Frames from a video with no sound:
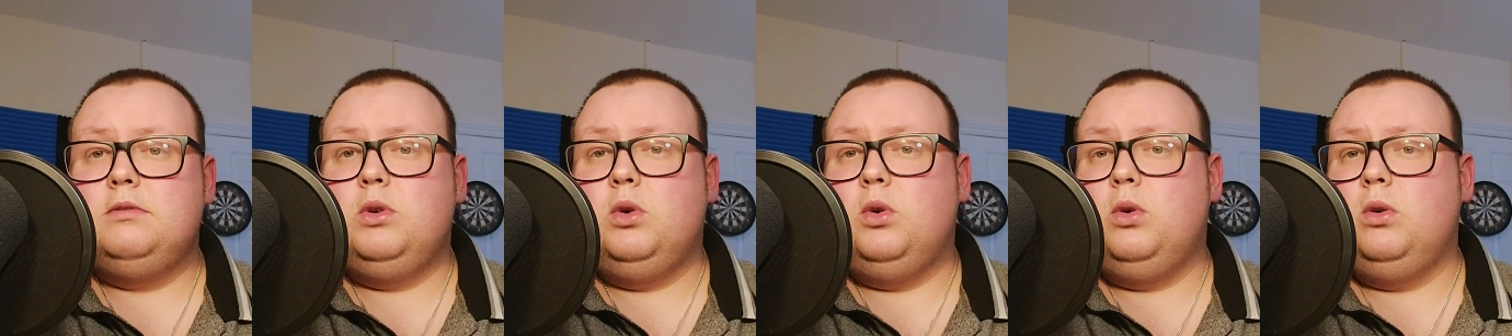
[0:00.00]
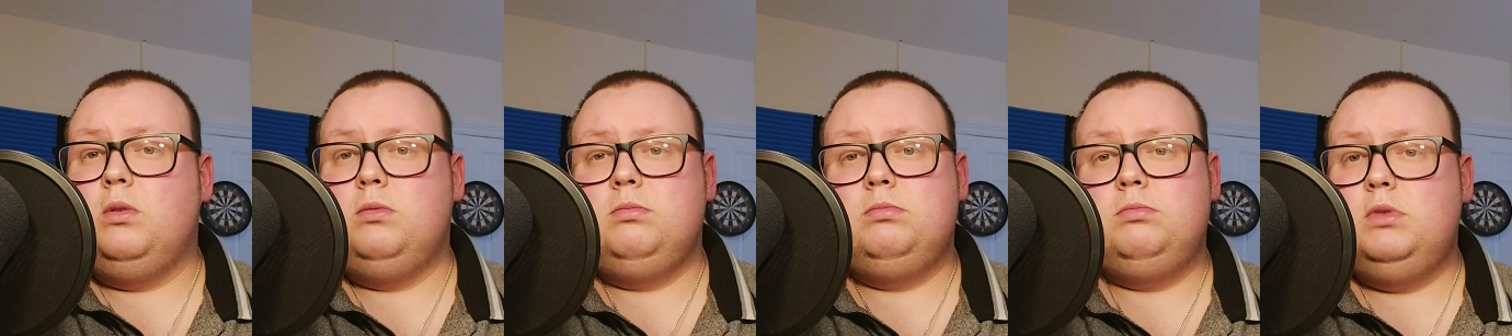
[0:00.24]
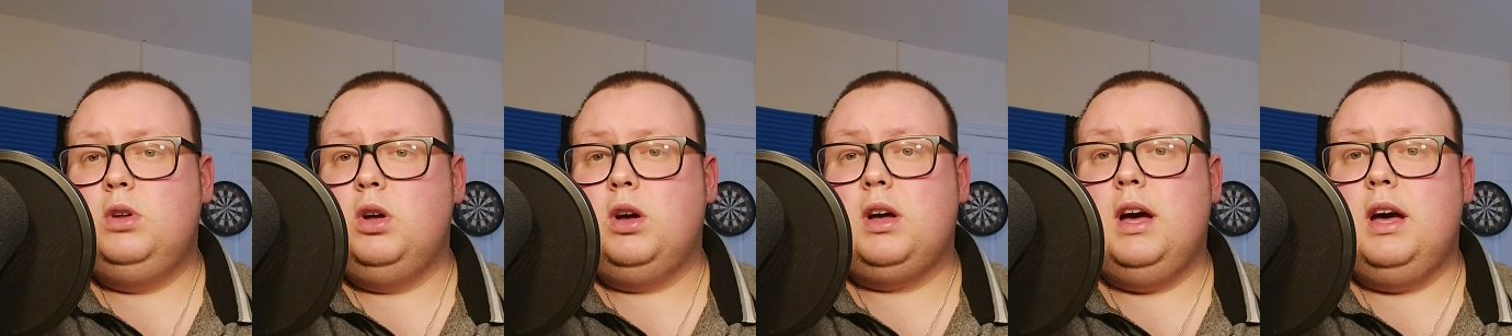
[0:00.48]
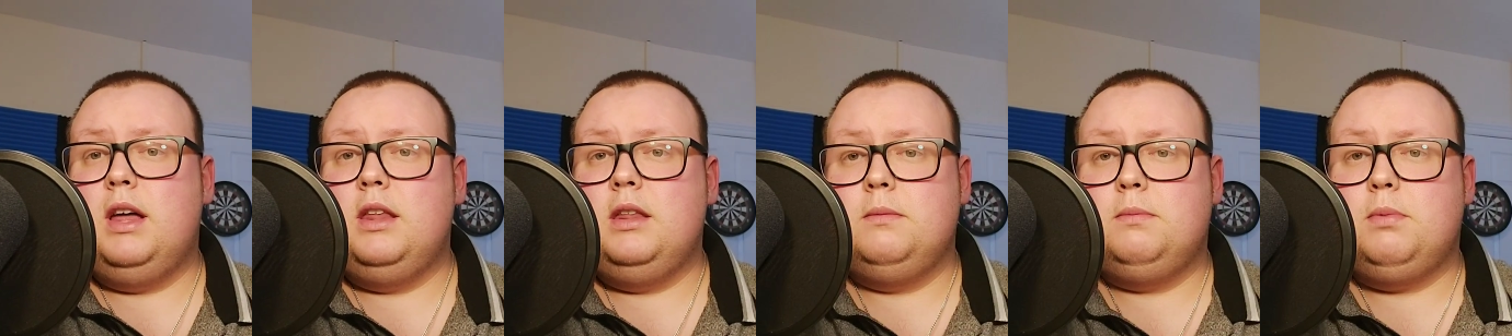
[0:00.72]
or look
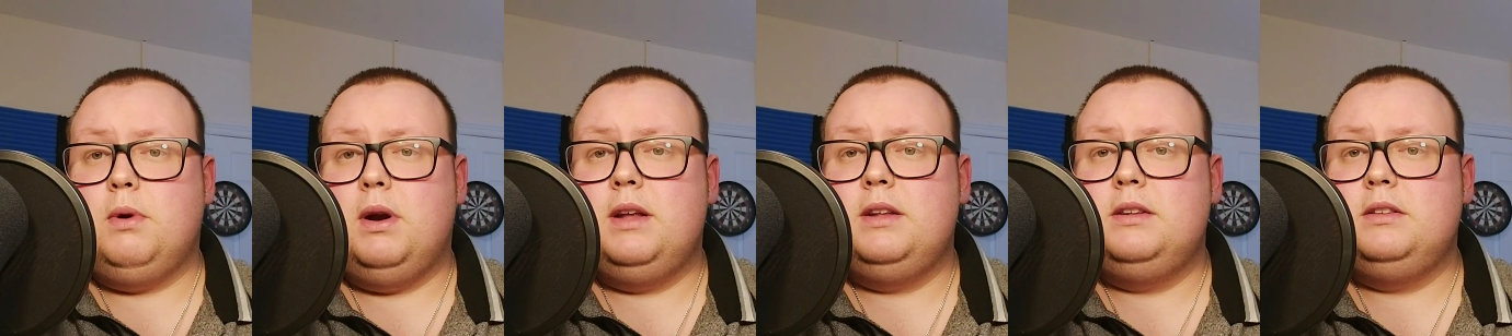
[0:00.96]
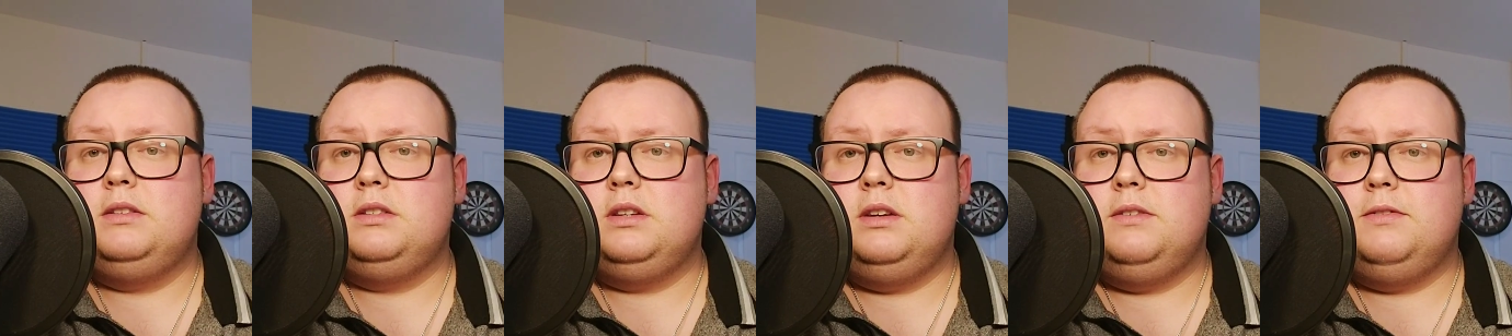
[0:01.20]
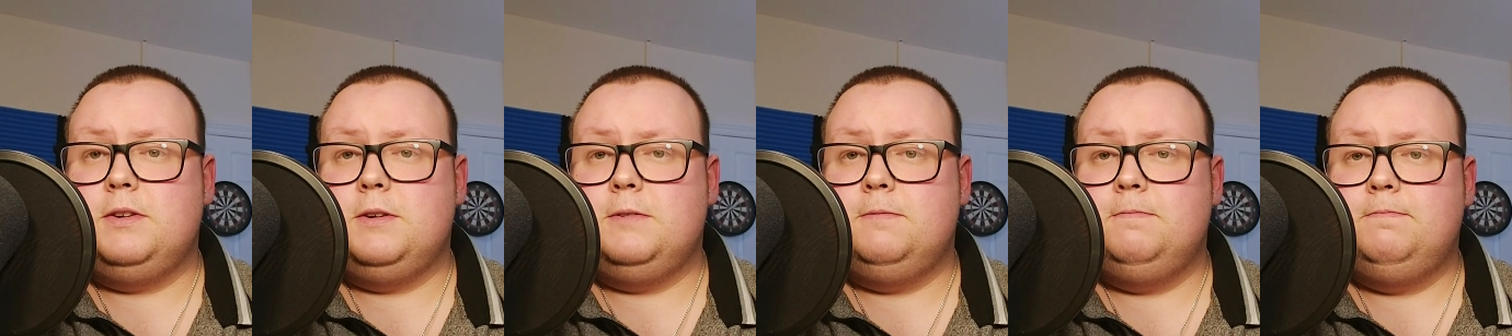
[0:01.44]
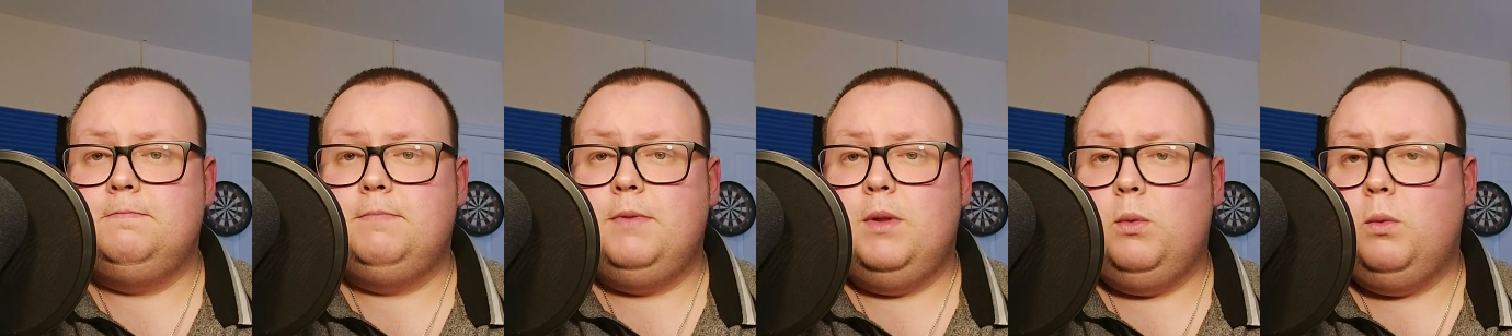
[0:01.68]
at other brands even.
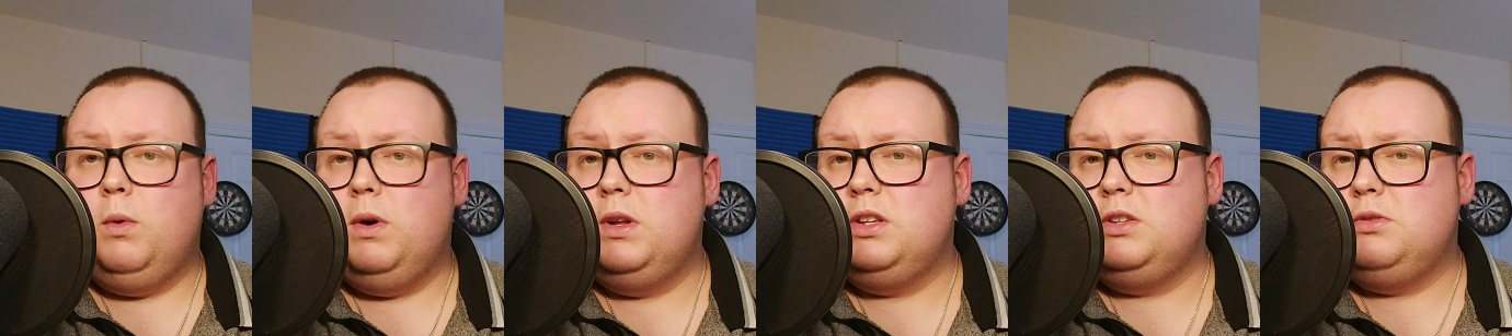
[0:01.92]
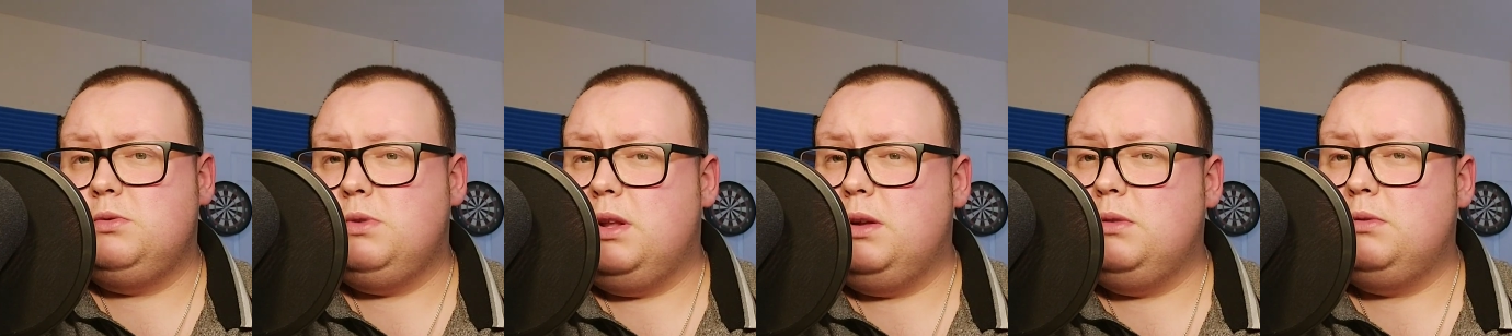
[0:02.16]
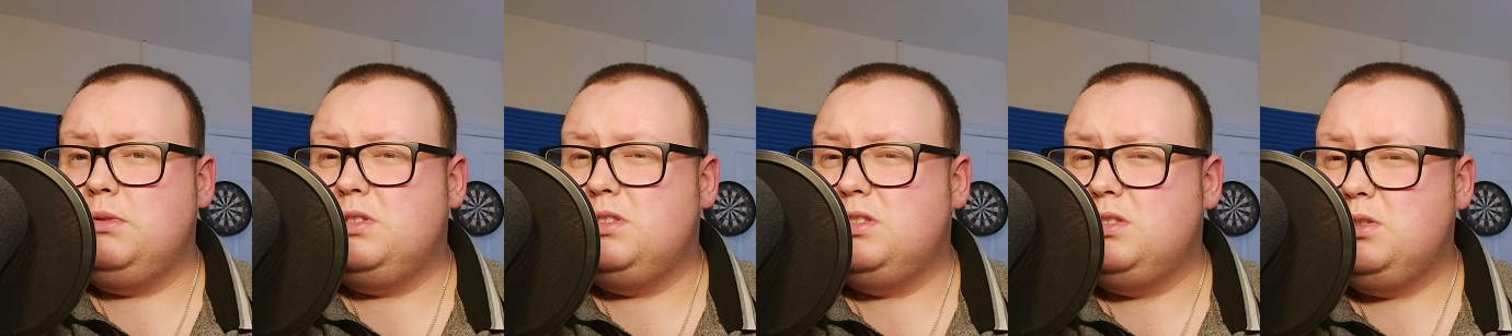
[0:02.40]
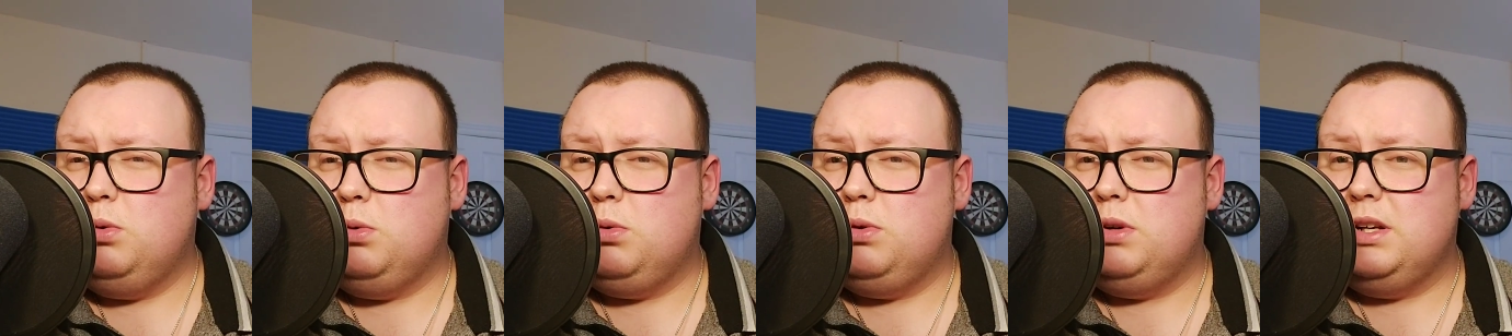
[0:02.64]
Ones without
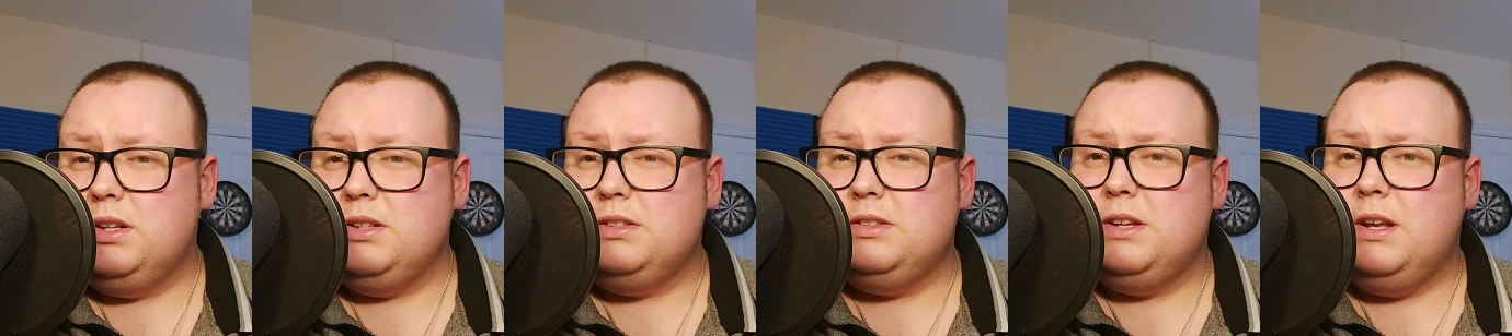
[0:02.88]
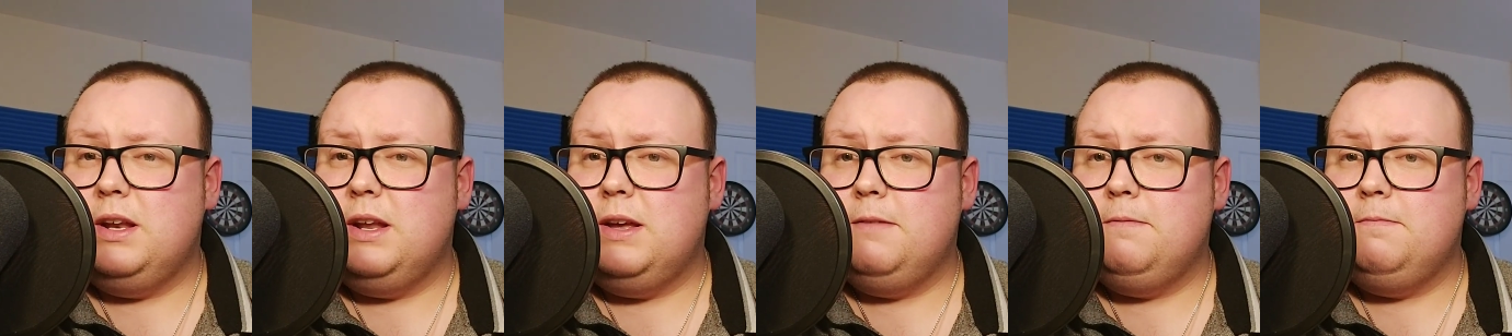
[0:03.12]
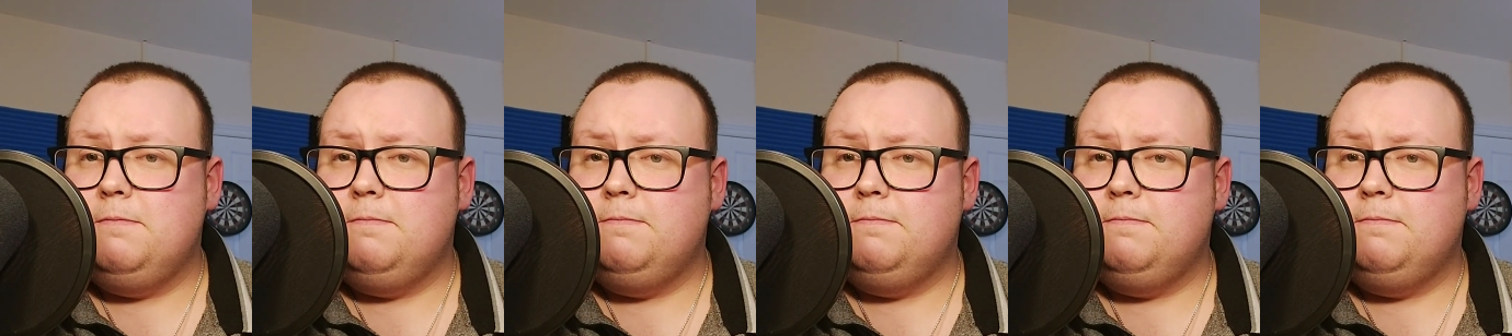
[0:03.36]
sawdust in it.